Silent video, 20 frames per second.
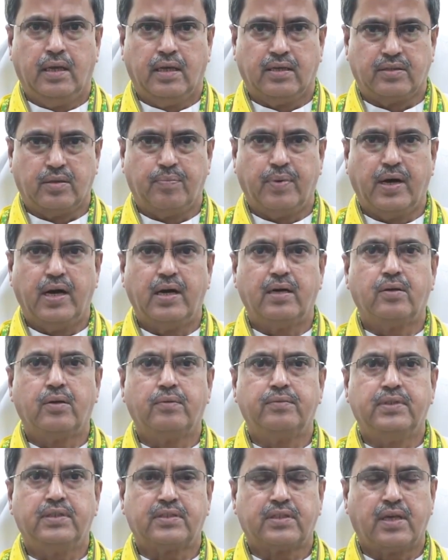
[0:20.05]
As a part
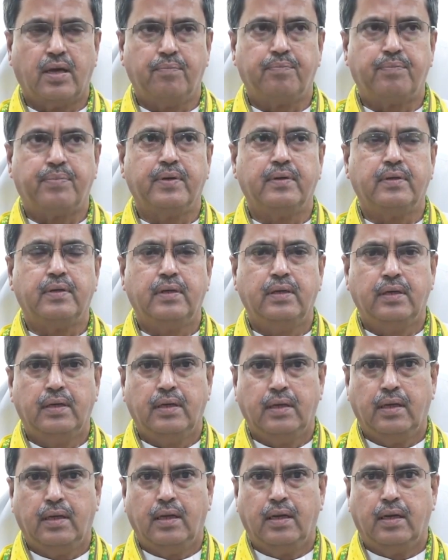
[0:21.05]
of this campaign,
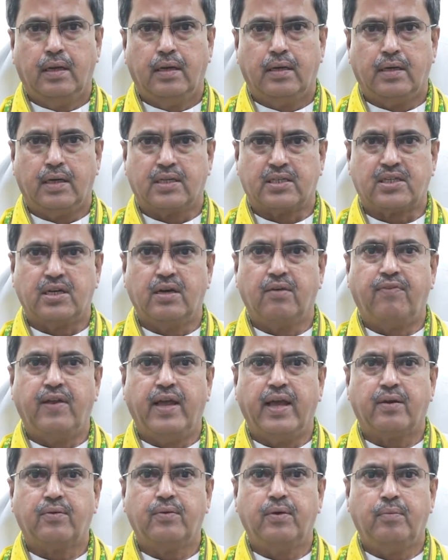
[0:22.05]
national
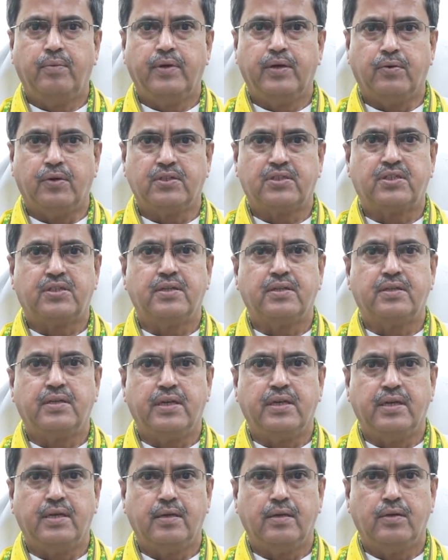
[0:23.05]
flag will be
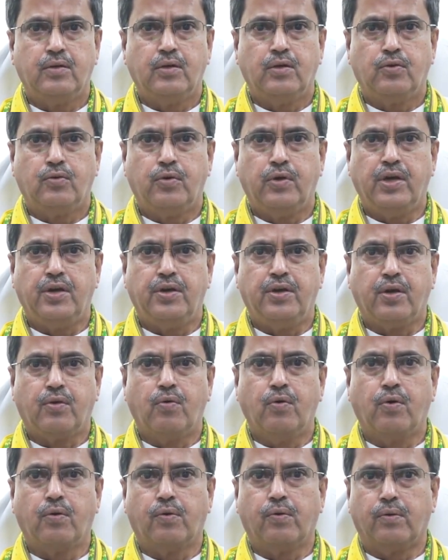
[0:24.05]
hoisted in 20
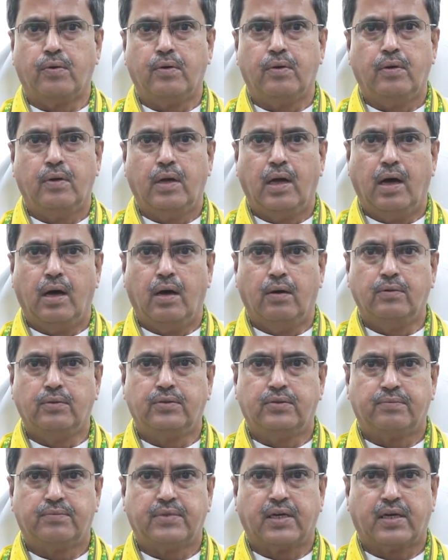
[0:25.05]
crore
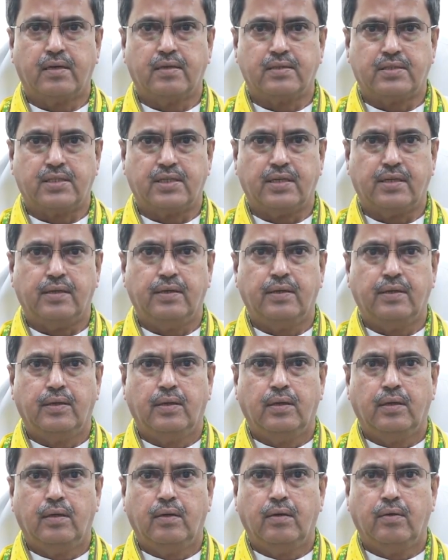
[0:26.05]
houses of the country
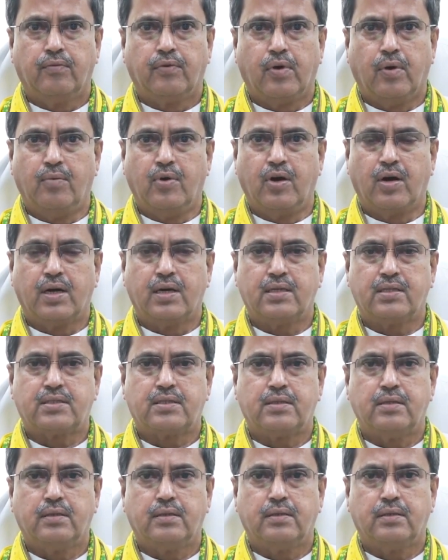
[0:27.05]
from
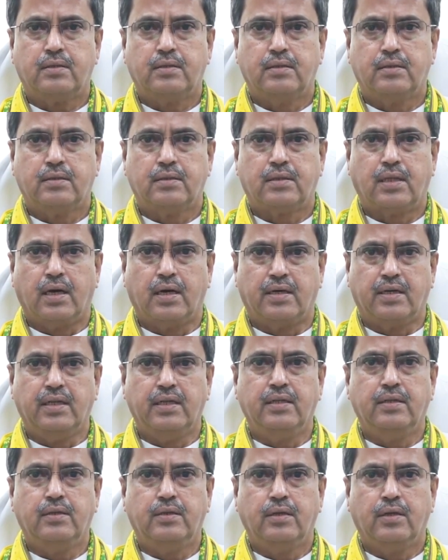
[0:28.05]
August
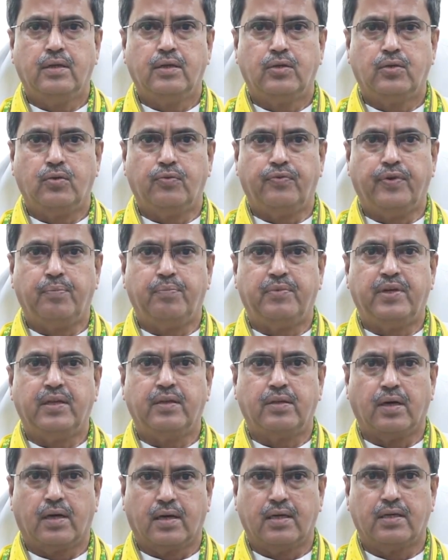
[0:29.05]
13th to
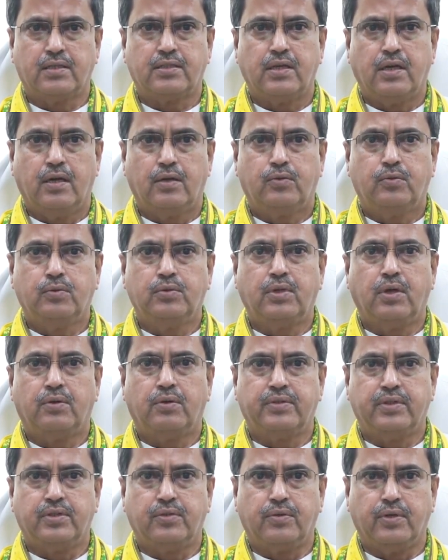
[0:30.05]
15th August
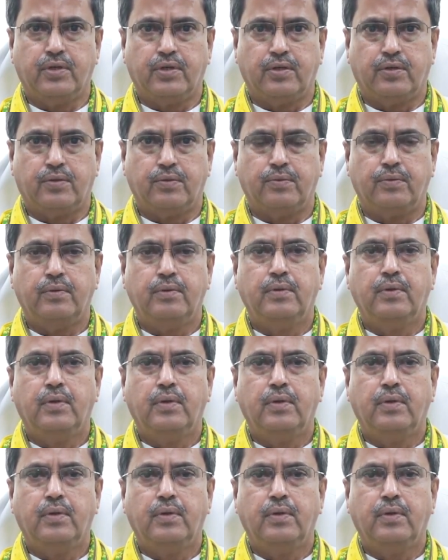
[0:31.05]
2022.